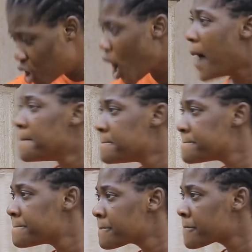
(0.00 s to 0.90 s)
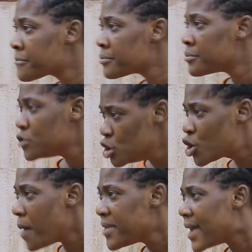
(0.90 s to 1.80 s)
You come.
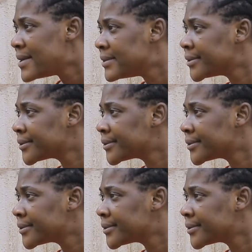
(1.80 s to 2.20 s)
You come here.